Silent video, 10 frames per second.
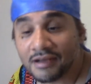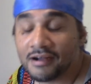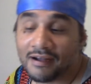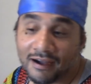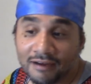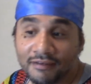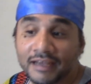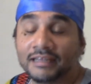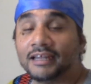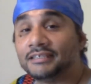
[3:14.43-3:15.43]

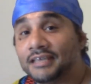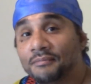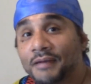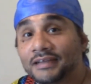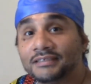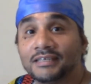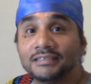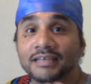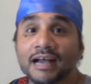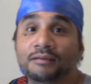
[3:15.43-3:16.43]
Alright, let's get back to the
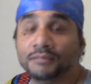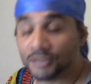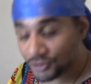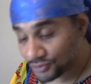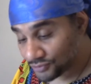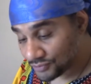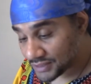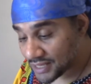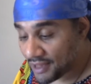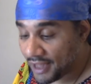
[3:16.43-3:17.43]
diamond
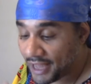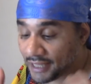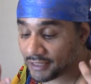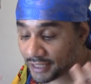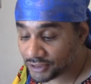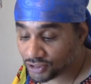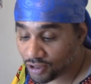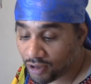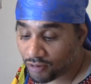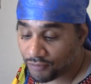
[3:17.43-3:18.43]
suits. And let's
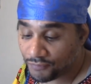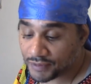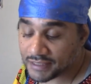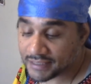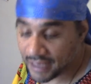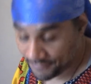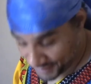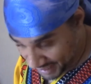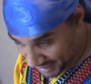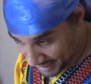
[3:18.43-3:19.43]
start off with
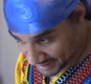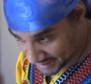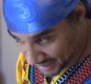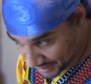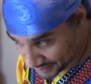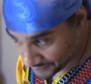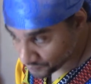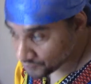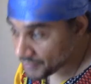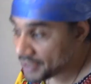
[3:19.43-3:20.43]
7, like I said.
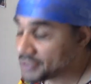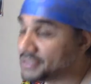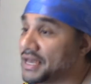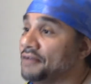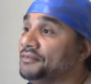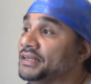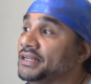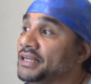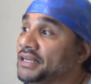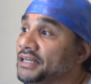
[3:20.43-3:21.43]

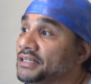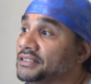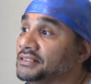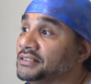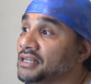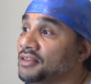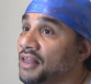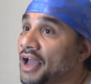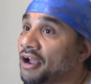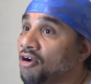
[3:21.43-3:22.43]
7 is
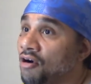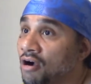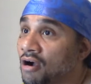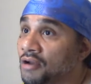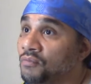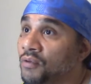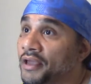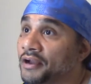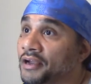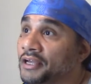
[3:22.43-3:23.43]
that card
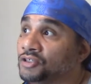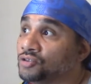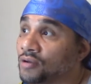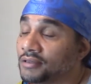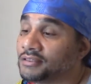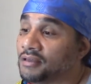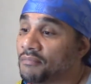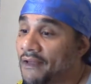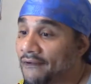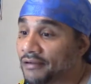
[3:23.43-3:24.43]
where it talks
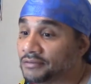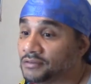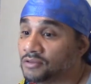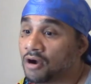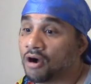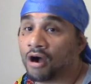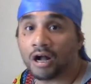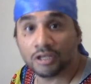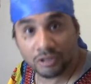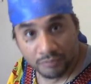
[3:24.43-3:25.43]
about
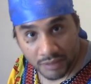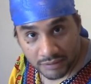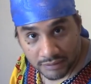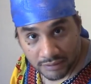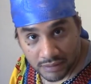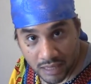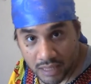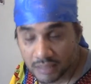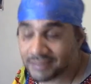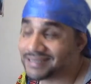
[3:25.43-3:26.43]
arguments,
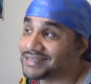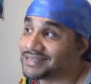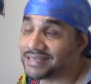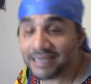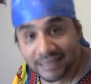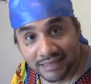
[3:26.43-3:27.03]
deceit,